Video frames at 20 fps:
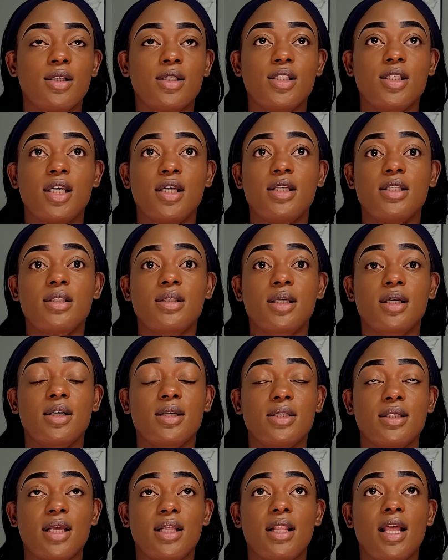just
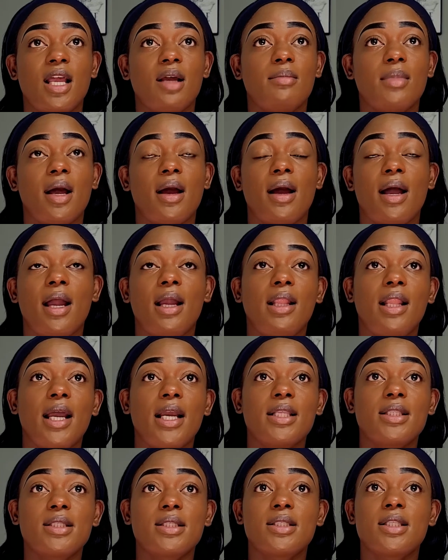because I like my
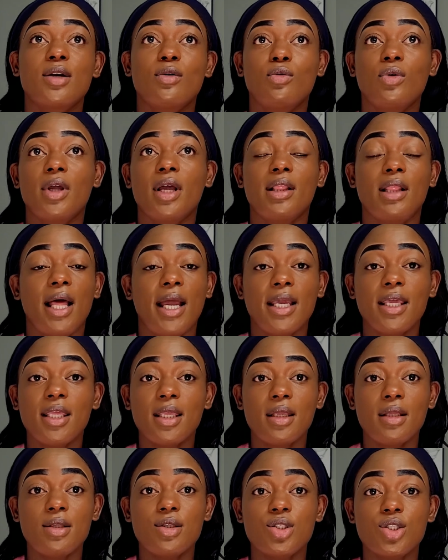highlights the way I like
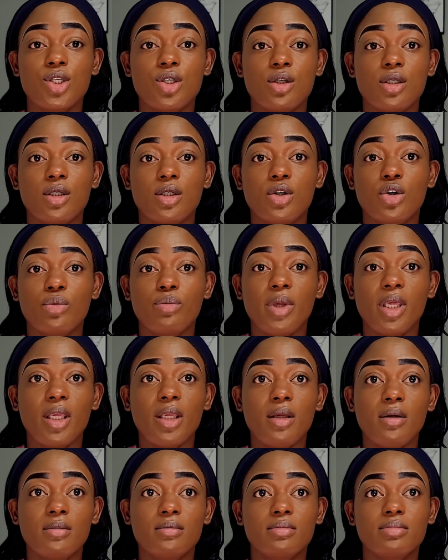it. You all know
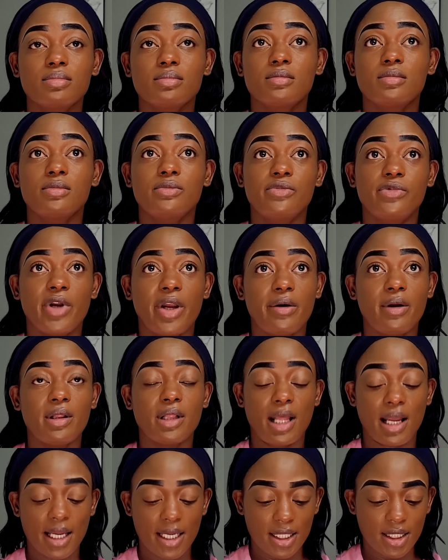me, very
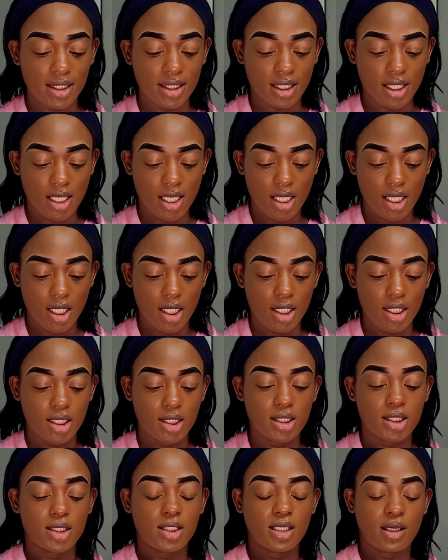light.
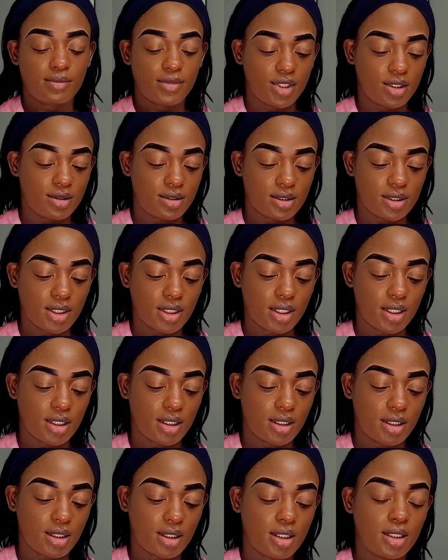So I'm
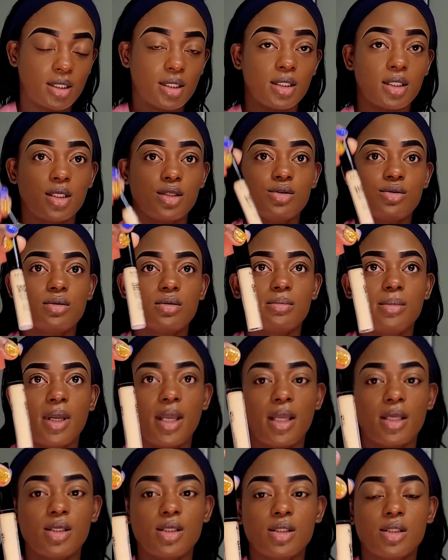using the True
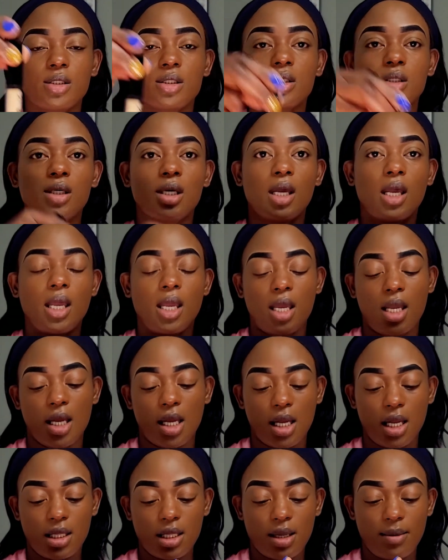Beige,
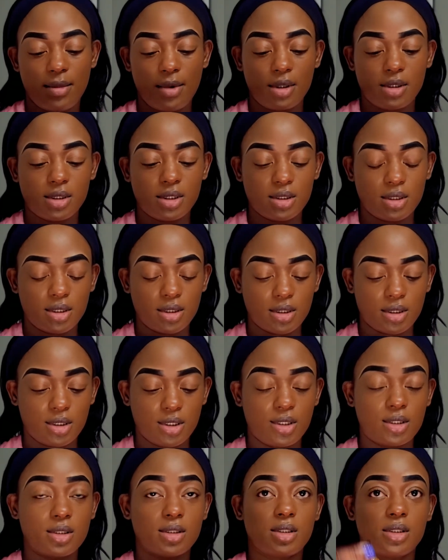and I'm also gonna
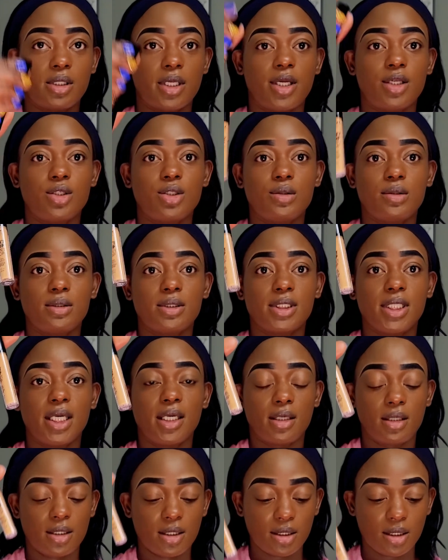use Natural
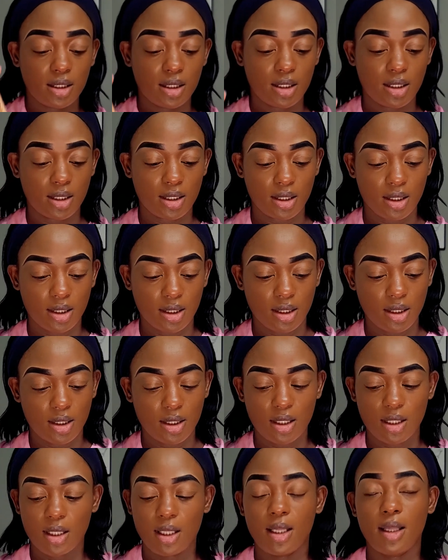Tan,
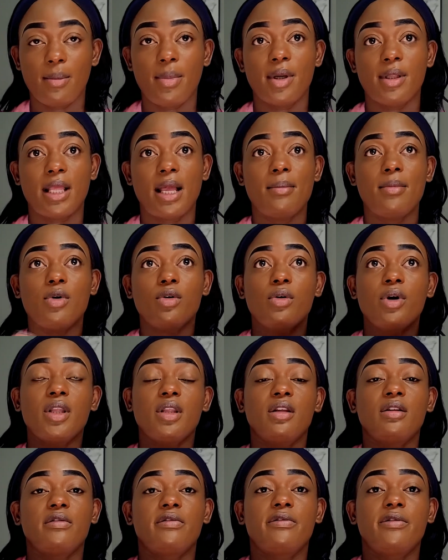but I'm going
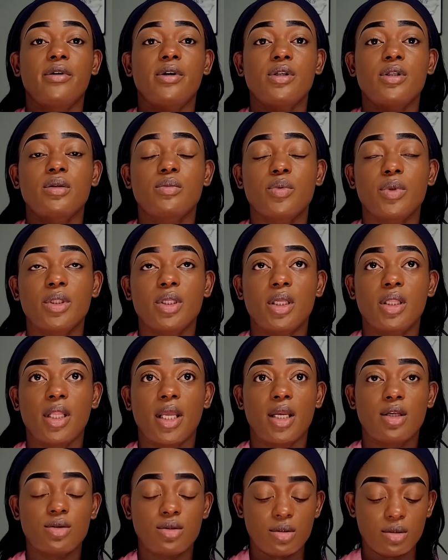in first with the
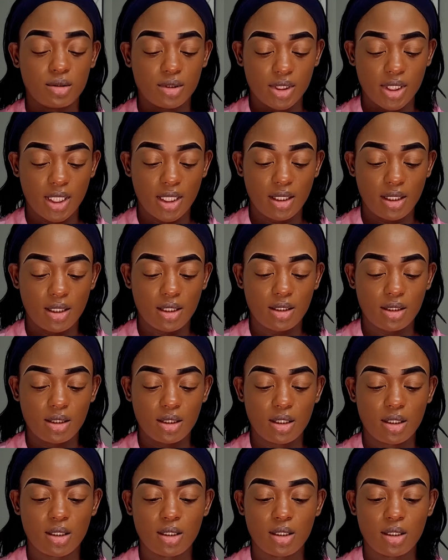Natural Tan.